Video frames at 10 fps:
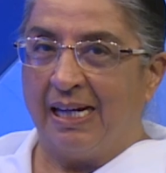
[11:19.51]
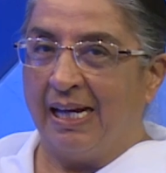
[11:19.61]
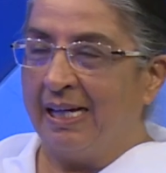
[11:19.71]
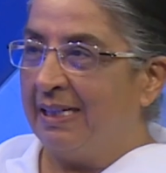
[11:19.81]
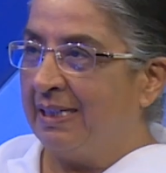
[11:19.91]

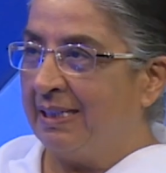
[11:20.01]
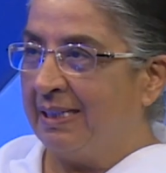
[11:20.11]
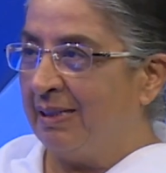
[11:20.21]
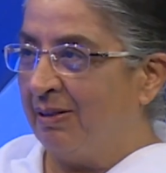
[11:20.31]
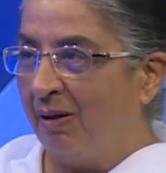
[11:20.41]
And
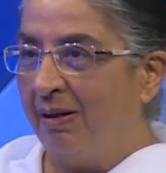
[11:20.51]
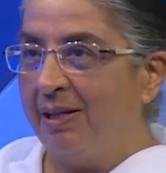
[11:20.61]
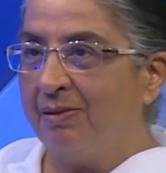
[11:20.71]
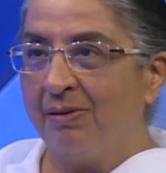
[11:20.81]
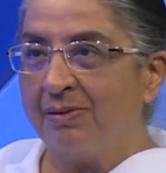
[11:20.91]
the
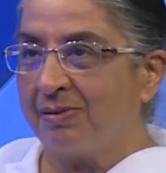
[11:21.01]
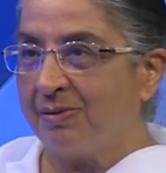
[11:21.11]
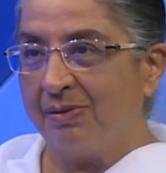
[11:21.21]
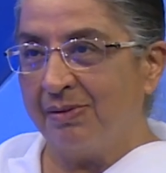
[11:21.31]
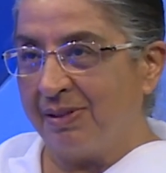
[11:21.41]
knowledge
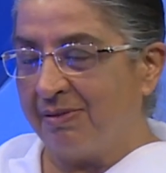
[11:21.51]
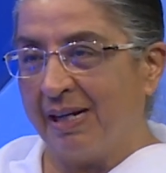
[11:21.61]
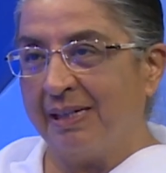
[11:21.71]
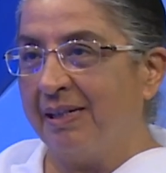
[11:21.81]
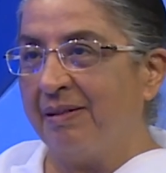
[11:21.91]
also
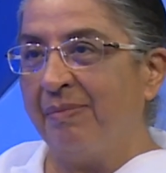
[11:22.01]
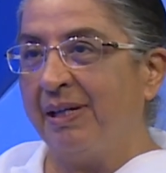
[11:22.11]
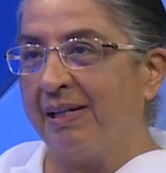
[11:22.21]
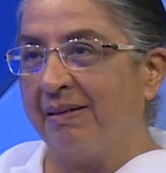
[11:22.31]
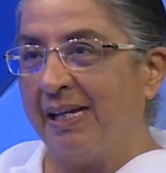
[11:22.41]
attracted
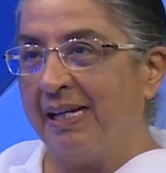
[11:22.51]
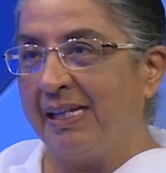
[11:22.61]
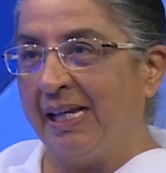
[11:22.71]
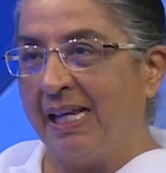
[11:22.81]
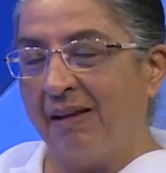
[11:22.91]
me a great
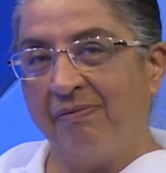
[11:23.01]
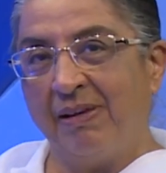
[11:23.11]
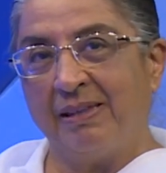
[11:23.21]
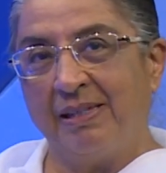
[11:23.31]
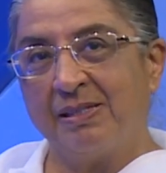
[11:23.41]
deal. I
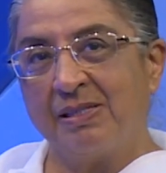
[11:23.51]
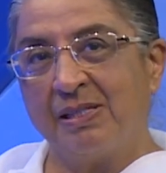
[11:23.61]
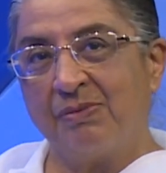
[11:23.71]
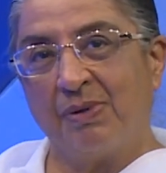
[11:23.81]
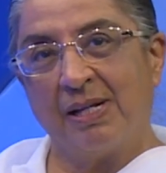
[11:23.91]
felt this
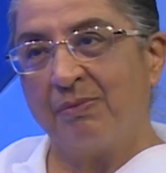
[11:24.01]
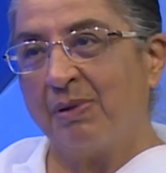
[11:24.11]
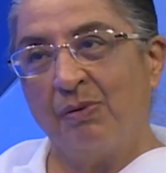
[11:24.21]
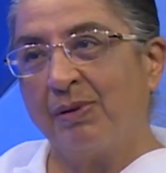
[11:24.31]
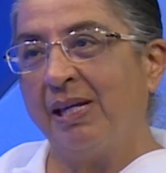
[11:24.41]
is what I
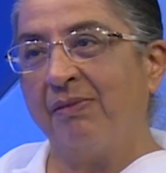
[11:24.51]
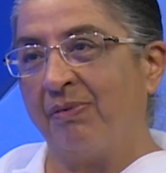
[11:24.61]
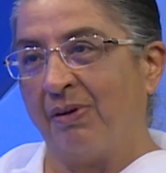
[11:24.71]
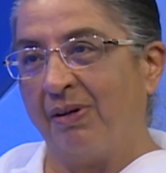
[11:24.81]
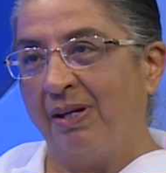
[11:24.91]
was looking
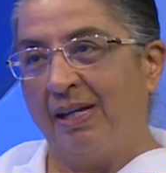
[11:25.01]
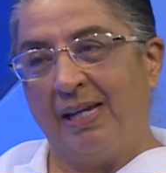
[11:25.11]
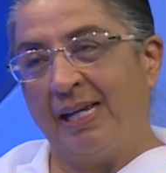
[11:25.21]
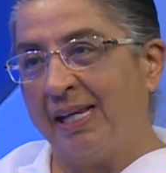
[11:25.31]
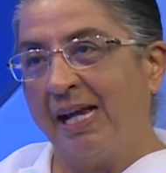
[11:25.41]
for,
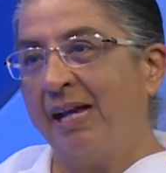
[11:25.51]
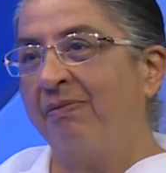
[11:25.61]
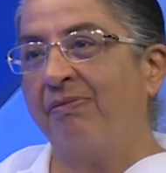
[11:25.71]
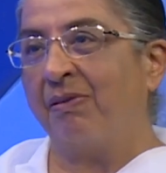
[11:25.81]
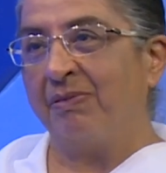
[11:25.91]
and I
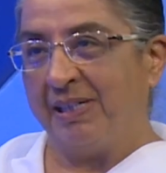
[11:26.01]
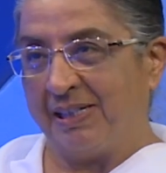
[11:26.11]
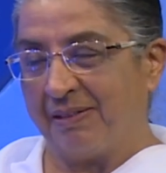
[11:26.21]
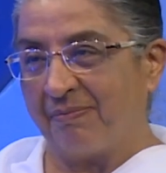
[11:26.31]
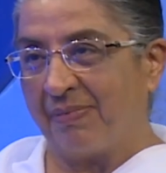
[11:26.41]
have found it.